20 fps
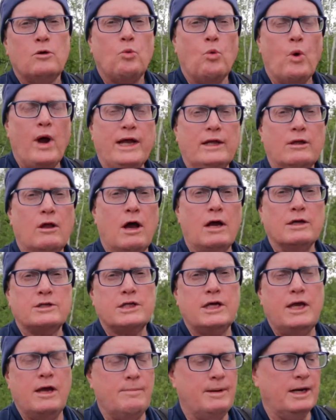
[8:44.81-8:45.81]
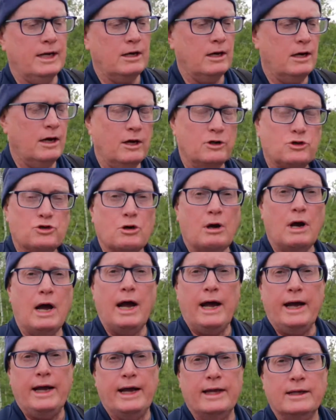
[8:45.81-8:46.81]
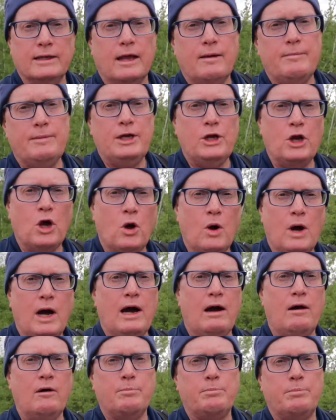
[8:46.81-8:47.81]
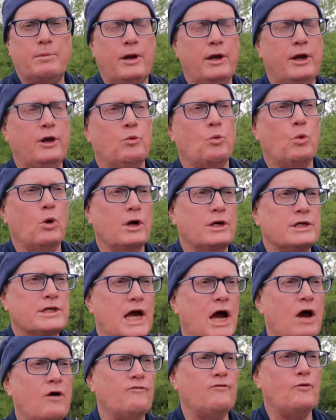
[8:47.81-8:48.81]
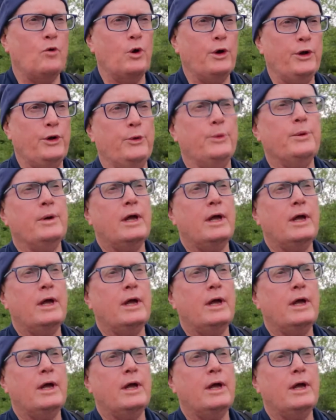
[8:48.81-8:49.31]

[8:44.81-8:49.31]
weight loss gimmick a try and let me know how it works out for you.